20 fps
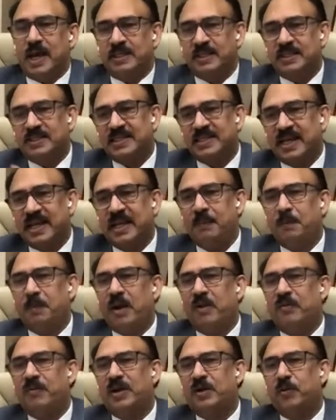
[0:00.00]
And the second
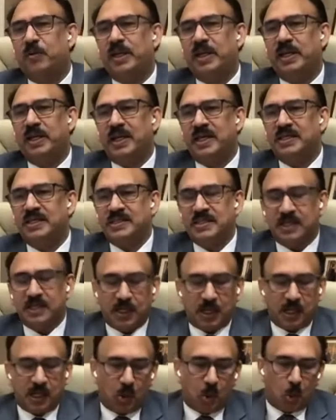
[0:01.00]
part of equity is,
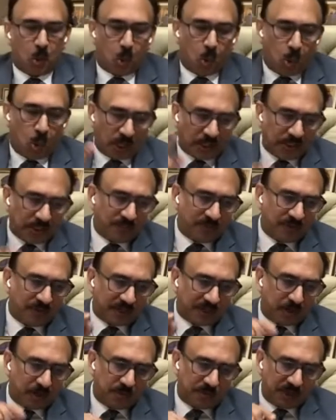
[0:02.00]

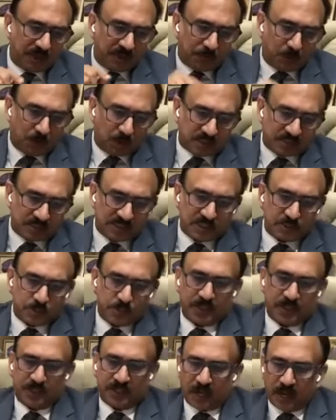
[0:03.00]
whatever economic
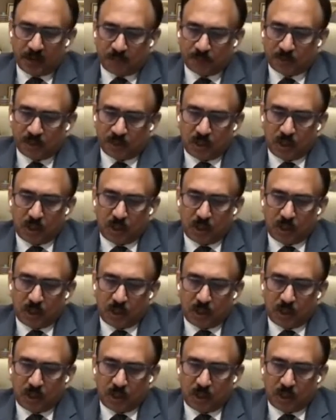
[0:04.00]
policies we adopt,